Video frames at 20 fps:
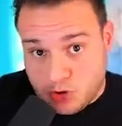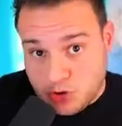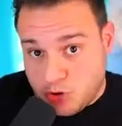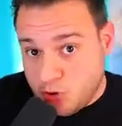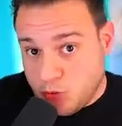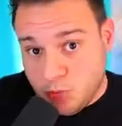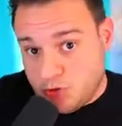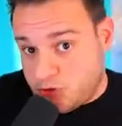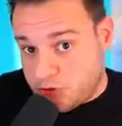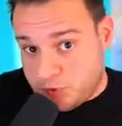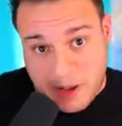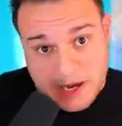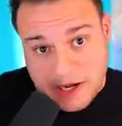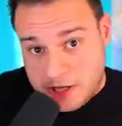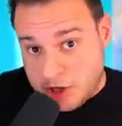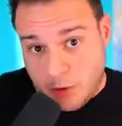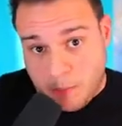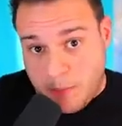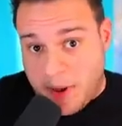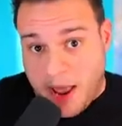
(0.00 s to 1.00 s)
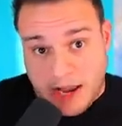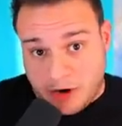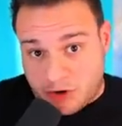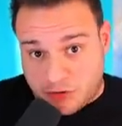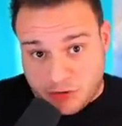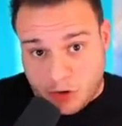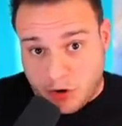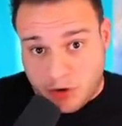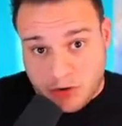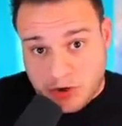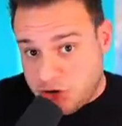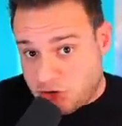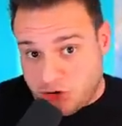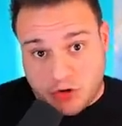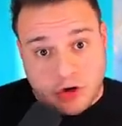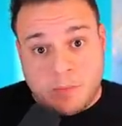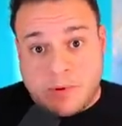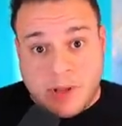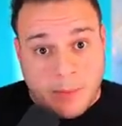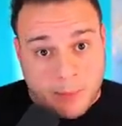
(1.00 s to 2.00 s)
You, you spending your bangers early
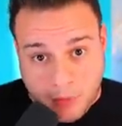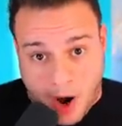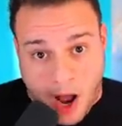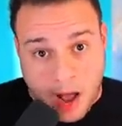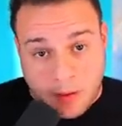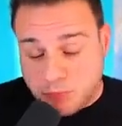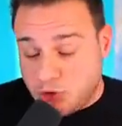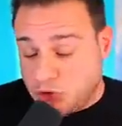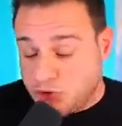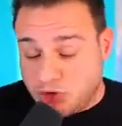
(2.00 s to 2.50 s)
shouldn't be a problem.